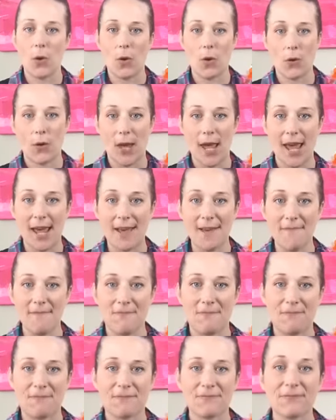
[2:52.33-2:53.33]
Okay,
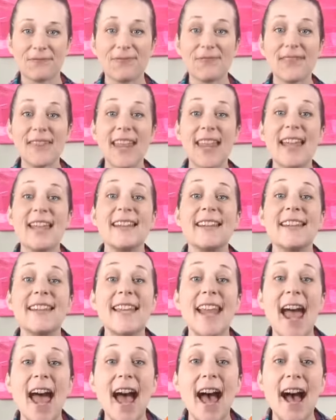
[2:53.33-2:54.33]

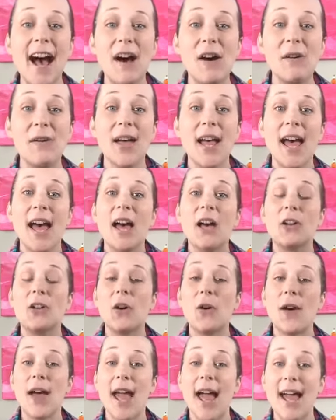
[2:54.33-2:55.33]
now
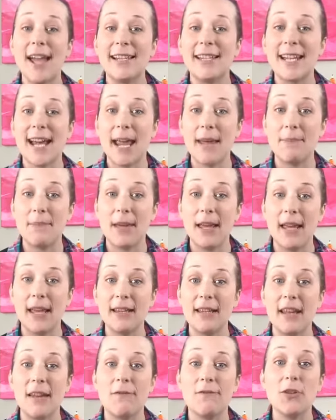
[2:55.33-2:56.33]
go ahead, type
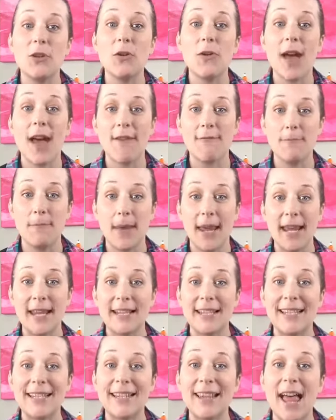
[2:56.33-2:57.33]
in if you have
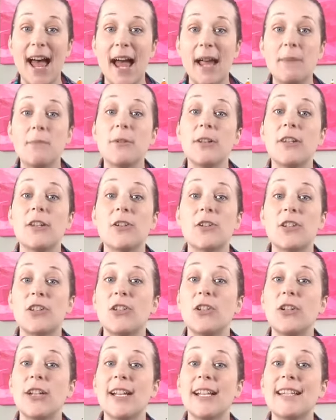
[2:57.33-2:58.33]
made slime with your
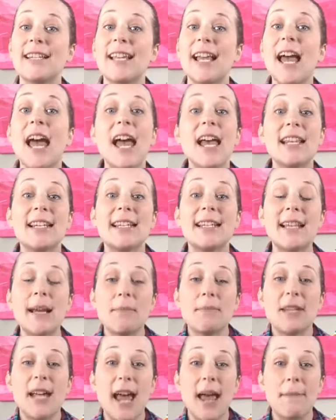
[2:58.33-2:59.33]
students
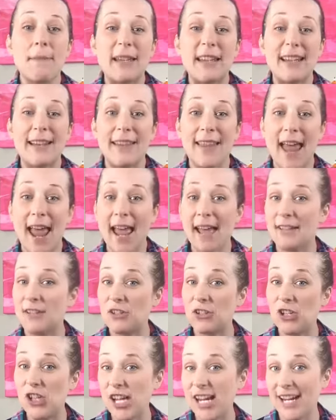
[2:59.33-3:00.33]
sometime in the
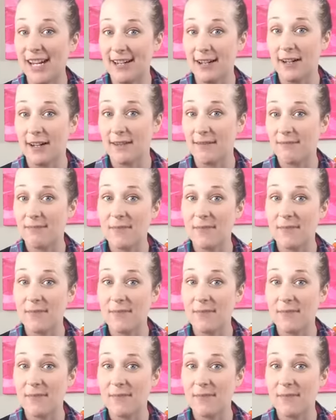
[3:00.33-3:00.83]
last year.